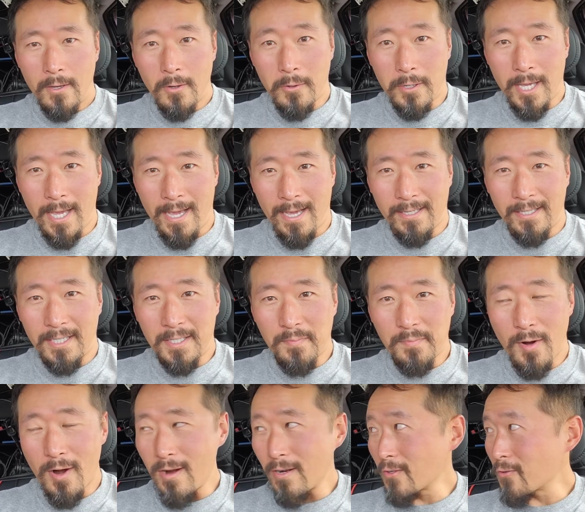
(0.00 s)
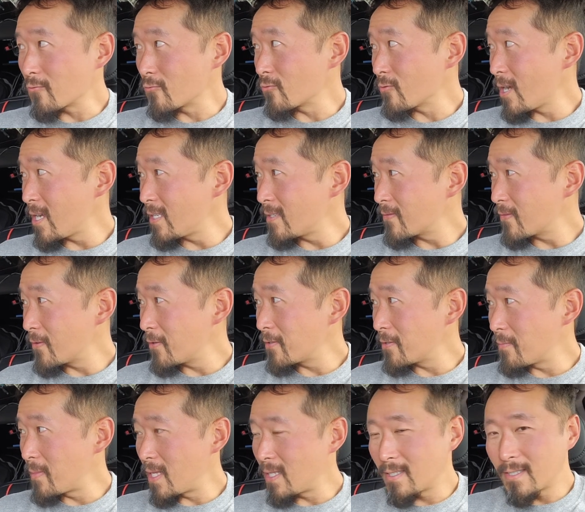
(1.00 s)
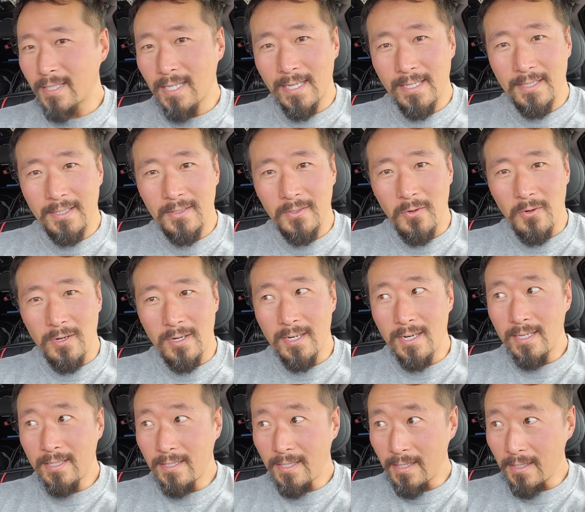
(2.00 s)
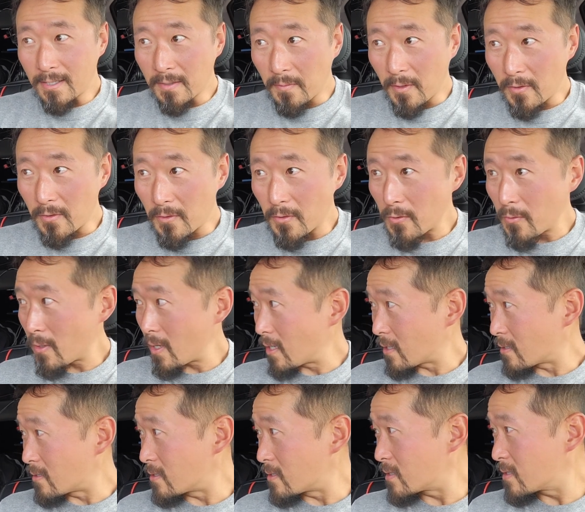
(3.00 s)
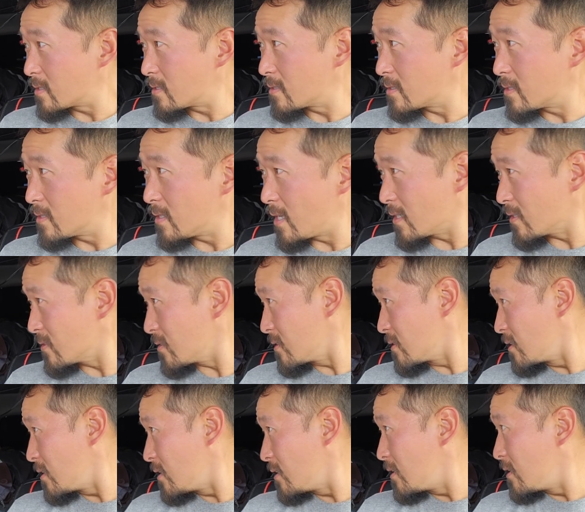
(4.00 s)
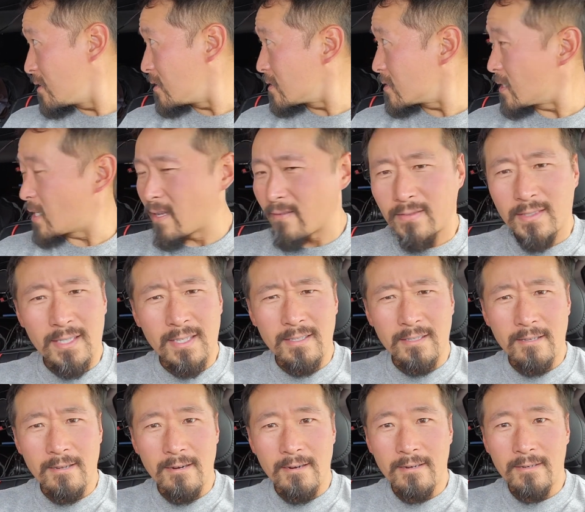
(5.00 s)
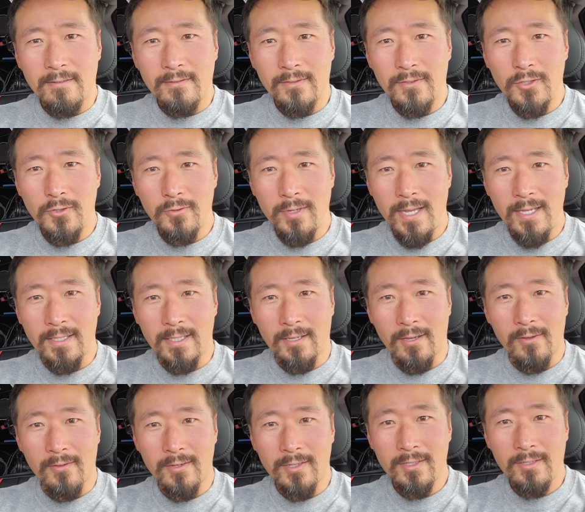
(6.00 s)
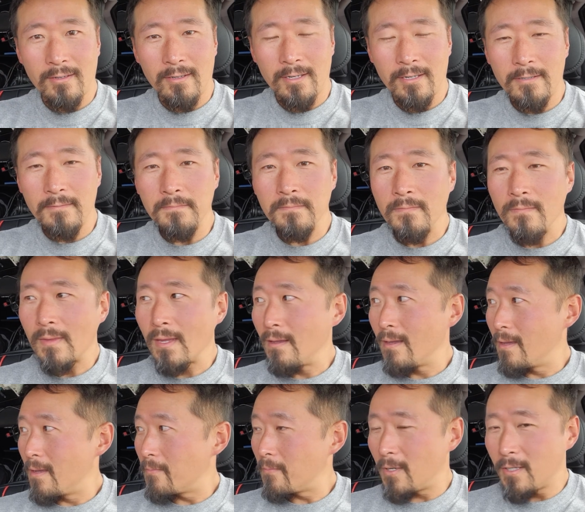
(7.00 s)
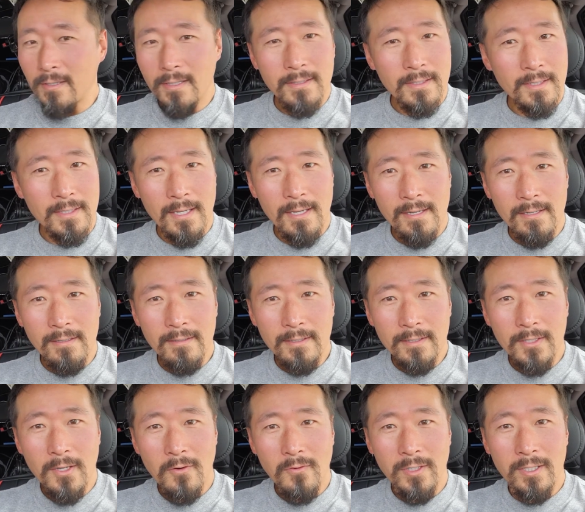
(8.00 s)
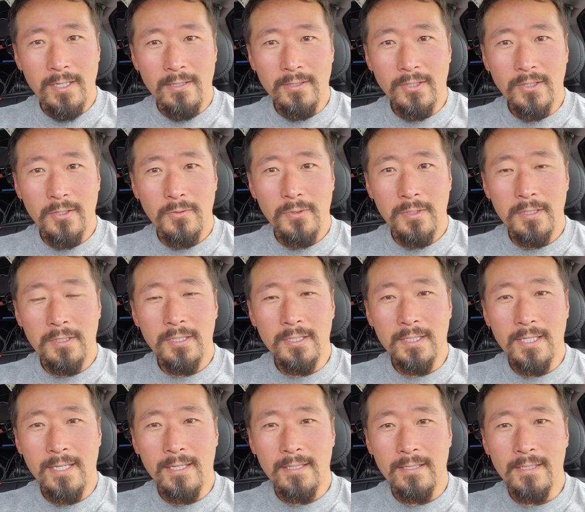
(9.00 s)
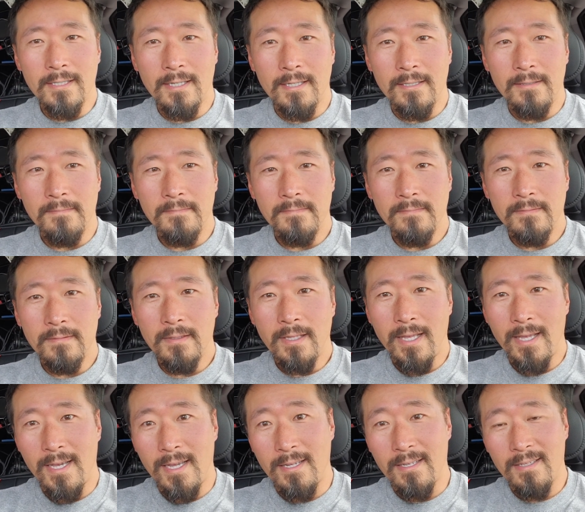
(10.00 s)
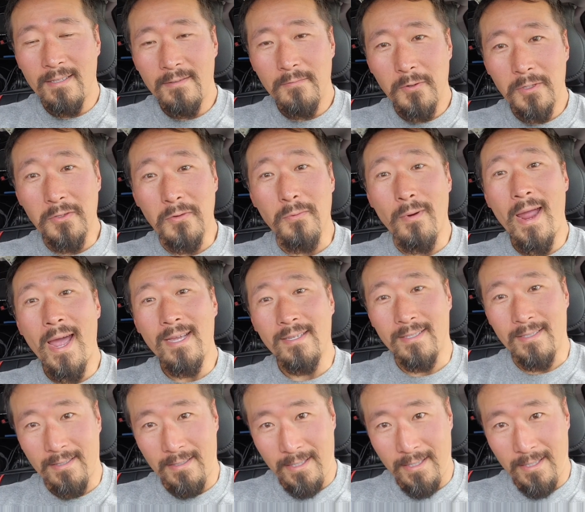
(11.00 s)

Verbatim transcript: Okay, I just parked right in front of the Melanzana store. I see some other through hikers. Actually, that I've seen there two days ago. They're still here. But let's uh, let's go in. I'll show you what it looks like inside and what the racks